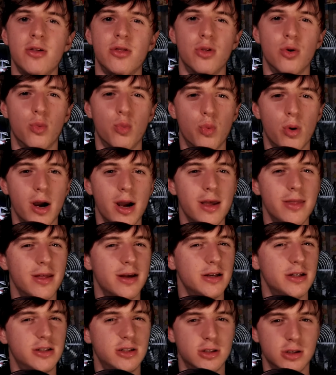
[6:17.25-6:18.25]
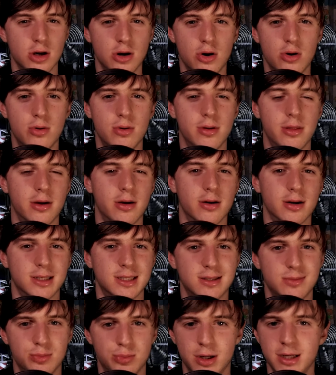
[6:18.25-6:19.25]
The way they show their
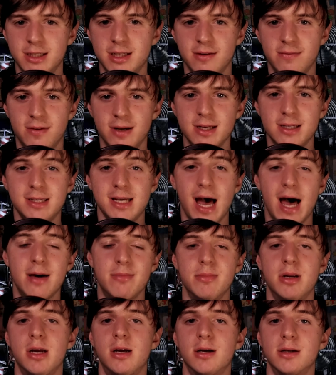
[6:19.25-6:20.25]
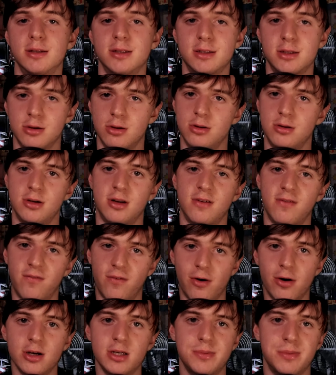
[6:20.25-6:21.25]
expressiveness had me concerned at
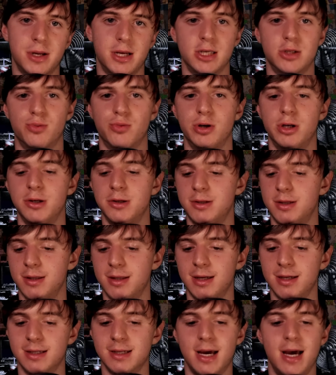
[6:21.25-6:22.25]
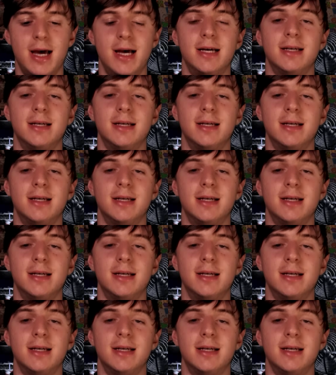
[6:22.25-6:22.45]
first because we're used to these